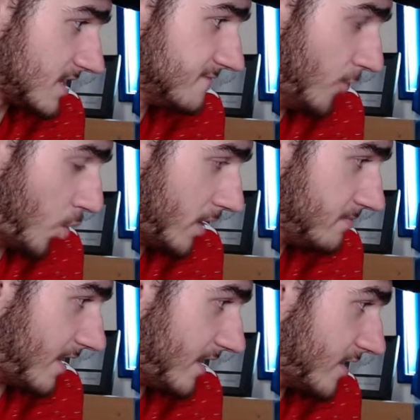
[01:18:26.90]
40
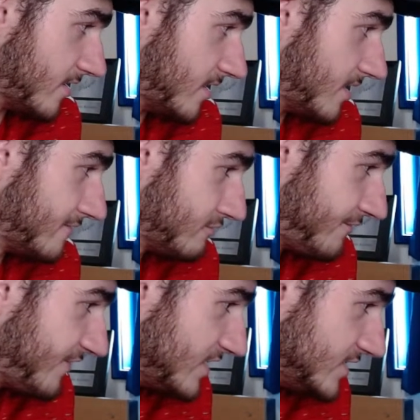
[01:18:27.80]
million,
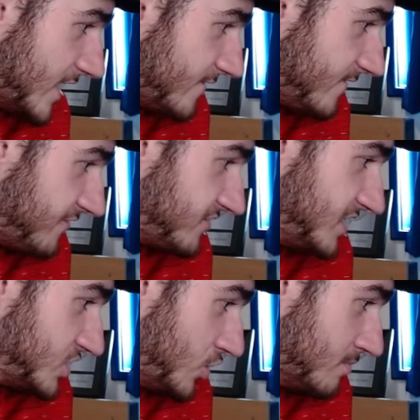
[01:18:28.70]
Rafinha
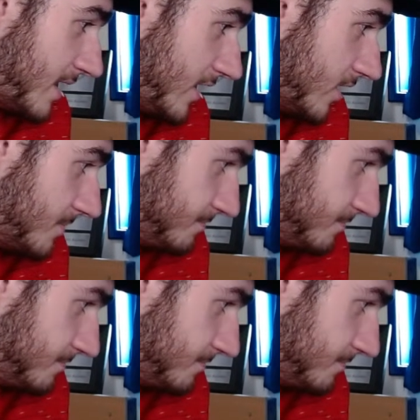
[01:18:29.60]
52 million.